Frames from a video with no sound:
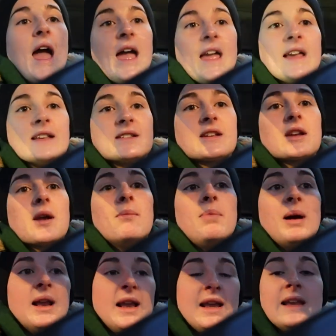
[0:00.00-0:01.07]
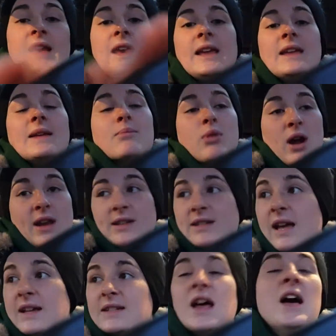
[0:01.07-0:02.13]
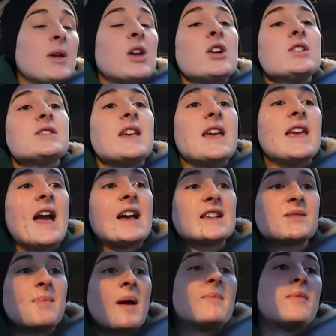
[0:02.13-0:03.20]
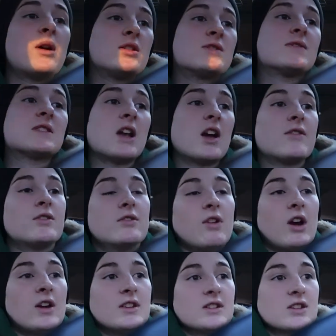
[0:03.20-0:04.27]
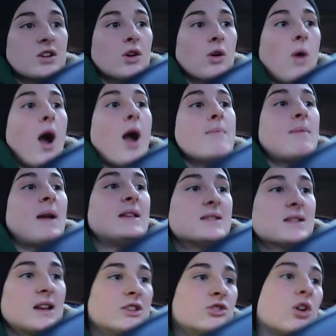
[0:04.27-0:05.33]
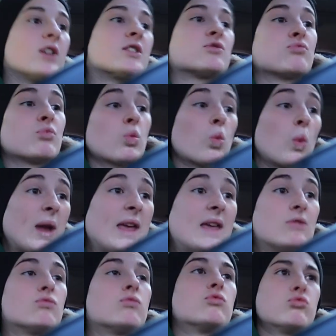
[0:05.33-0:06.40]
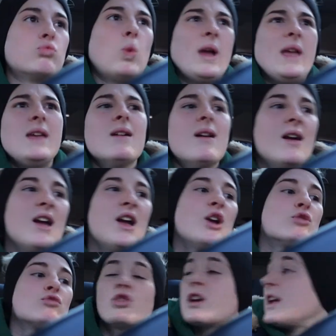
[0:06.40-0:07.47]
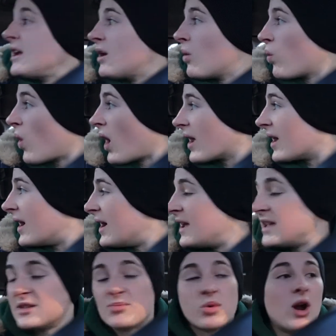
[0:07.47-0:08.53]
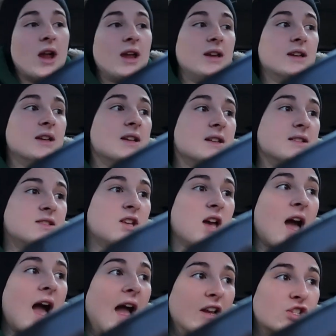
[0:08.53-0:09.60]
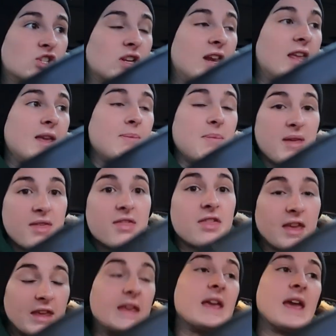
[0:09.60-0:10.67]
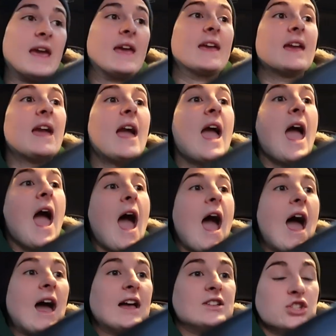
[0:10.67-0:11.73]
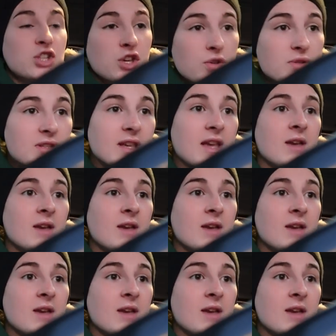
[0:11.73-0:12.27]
is completely brain dead. Because he has spent most of his life in a riding school, I'm basically trying to rewire his brain to actually be thinking and using